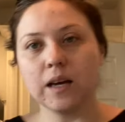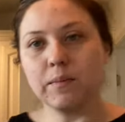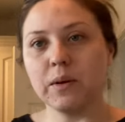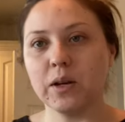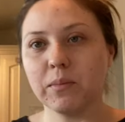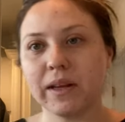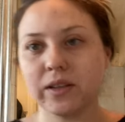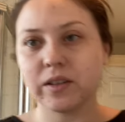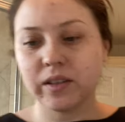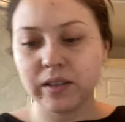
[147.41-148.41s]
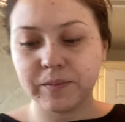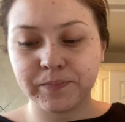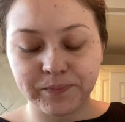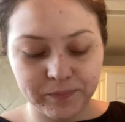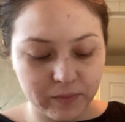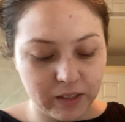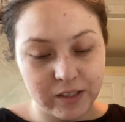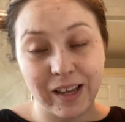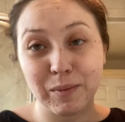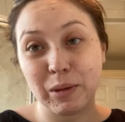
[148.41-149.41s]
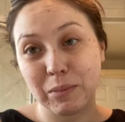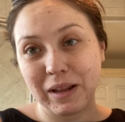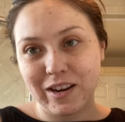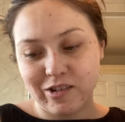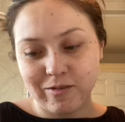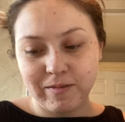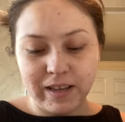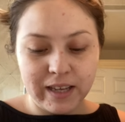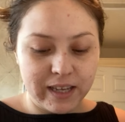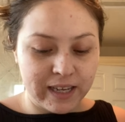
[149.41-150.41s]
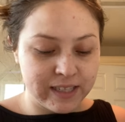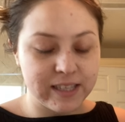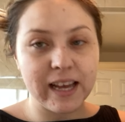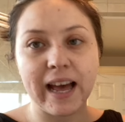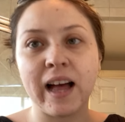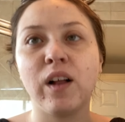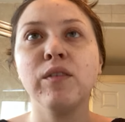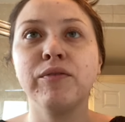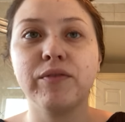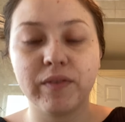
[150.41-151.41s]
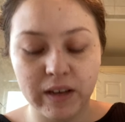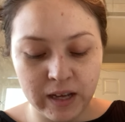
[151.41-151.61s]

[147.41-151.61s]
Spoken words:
beauty blender is not a beauty blender. It's the e.l.f.